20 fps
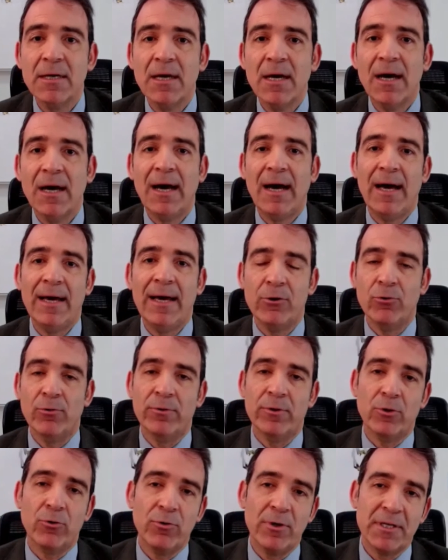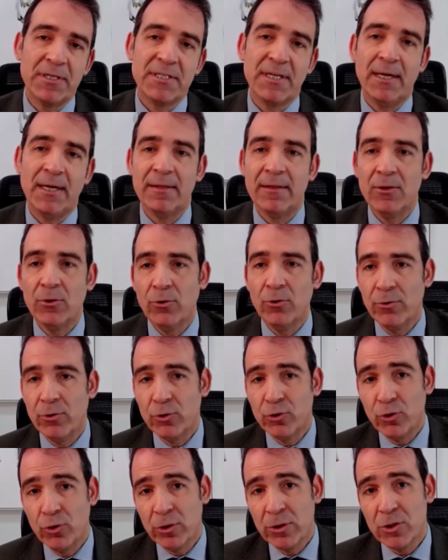higher on the Greek side than on the
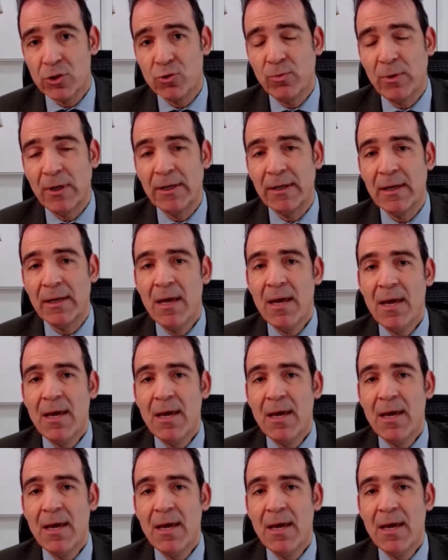Turkish one.